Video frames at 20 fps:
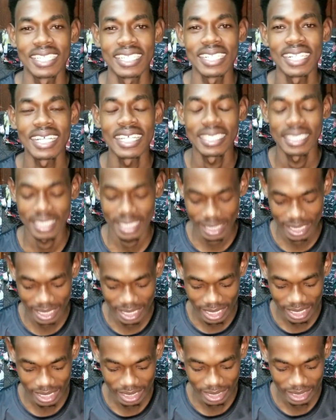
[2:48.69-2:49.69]
That tells ya.
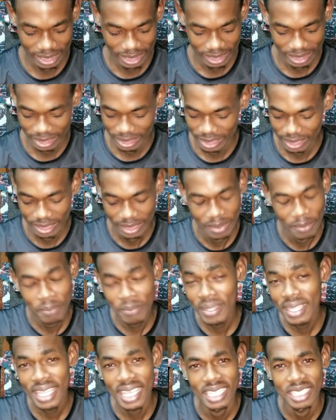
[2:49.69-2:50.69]

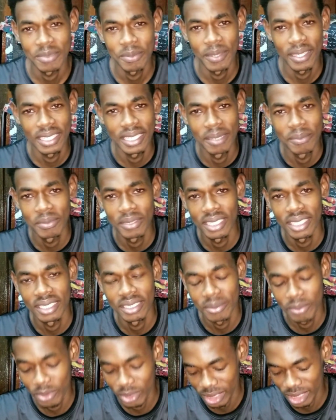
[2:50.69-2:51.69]
Me expect them thing
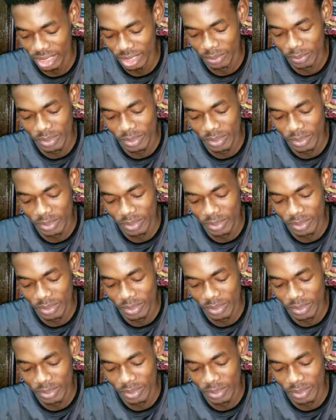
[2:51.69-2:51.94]
the body.